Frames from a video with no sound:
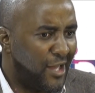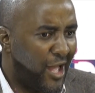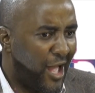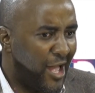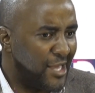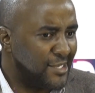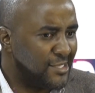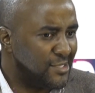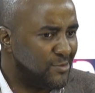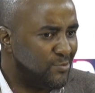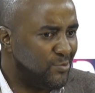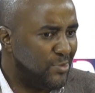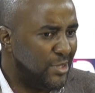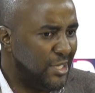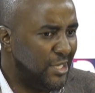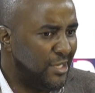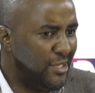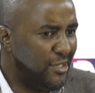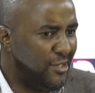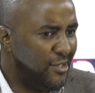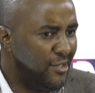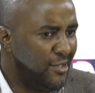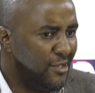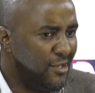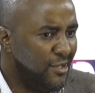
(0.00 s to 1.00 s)

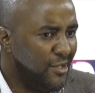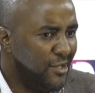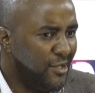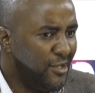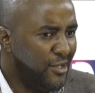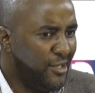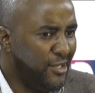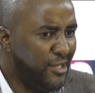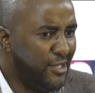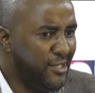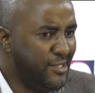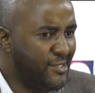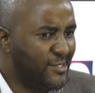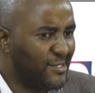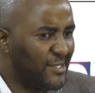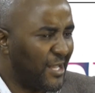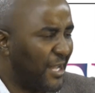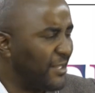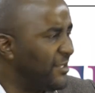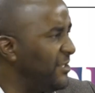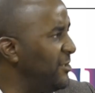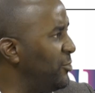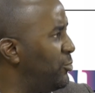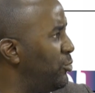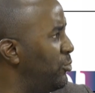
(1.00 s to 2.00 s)
is
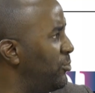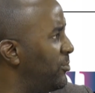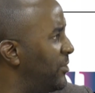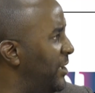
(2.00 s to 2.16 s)
starting to